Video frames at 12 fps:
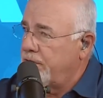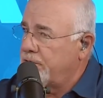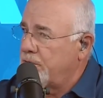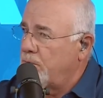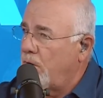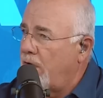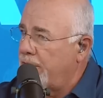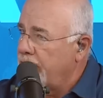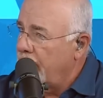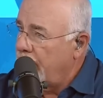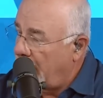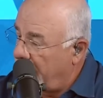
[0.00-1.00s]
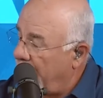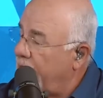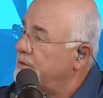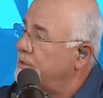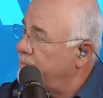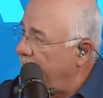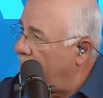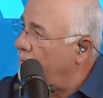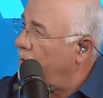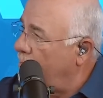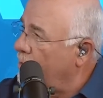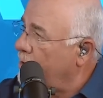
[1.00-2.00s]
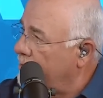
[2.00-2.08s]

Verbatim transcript: nationwide, and that is about what we're